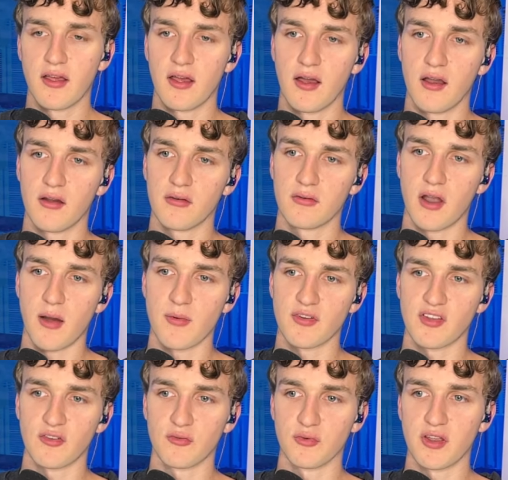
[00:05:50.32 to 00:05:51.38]
uh,
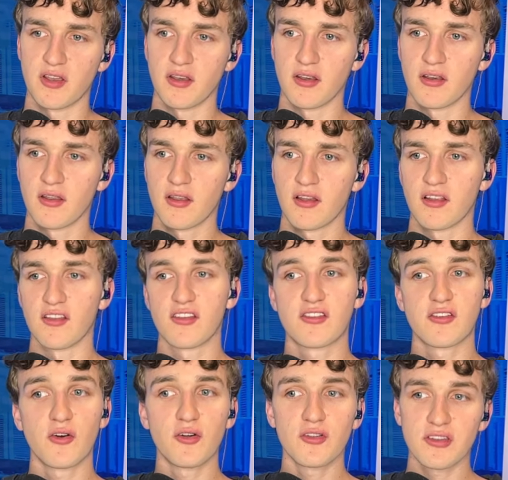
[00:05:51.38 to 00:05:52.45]
Roberts has written
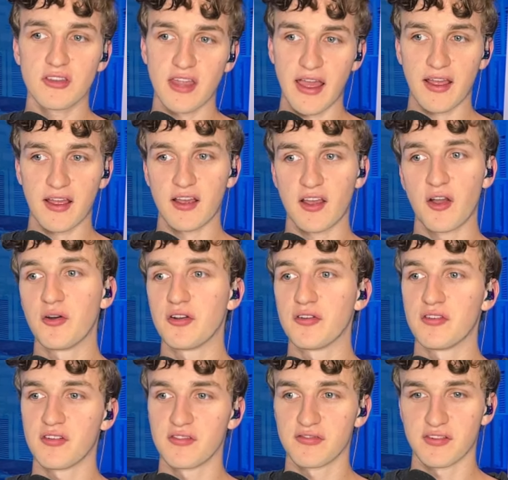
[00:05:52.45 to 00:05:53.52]
consult that
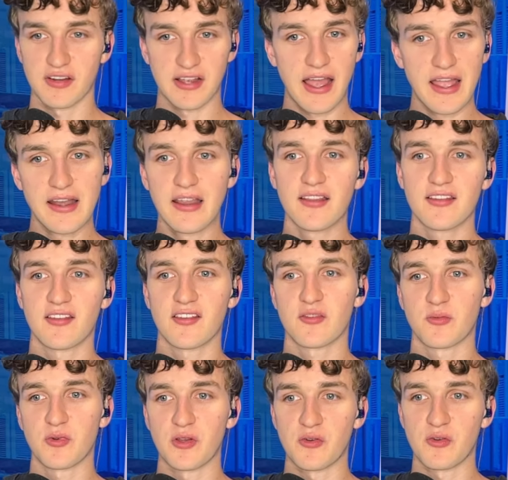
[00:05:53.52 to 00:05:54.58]
code for guidance. The
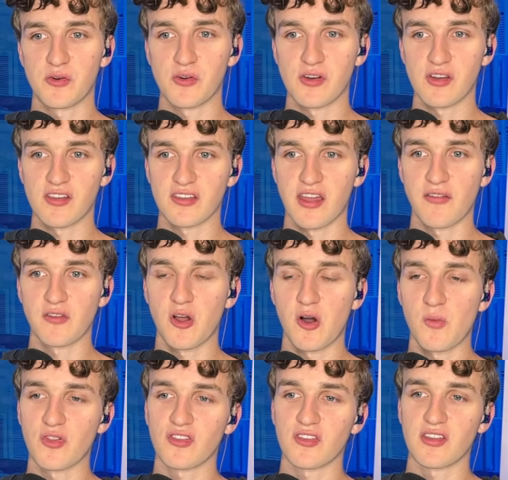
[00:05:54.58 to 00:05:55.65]
Supreme Court is left
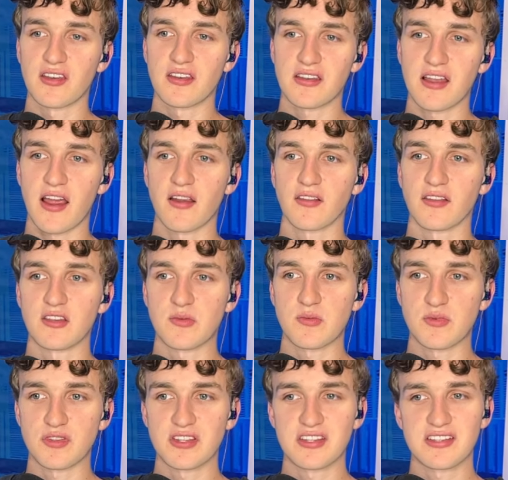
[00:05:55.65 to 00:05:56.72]
almost entirely to
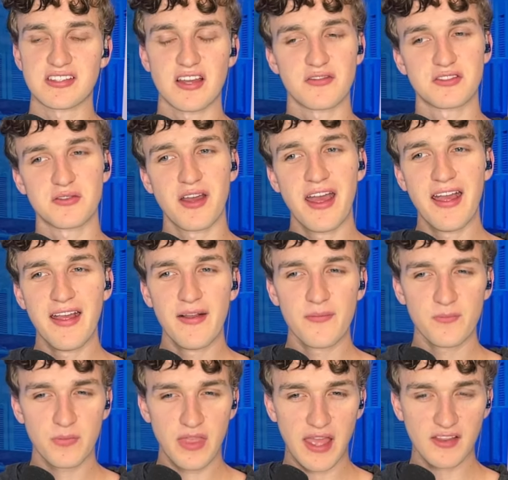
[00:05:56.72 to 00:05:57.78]
police itself. So
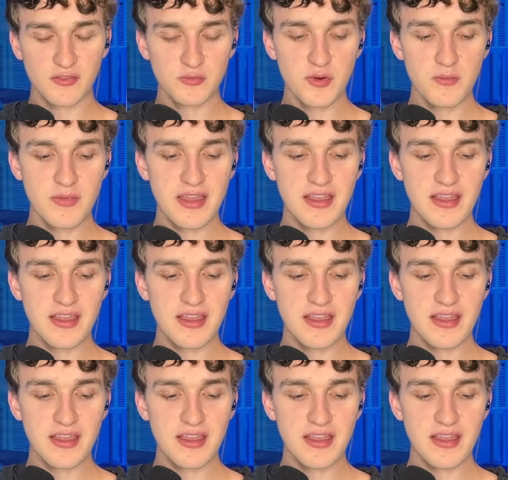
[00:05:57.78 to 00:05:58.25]
that's what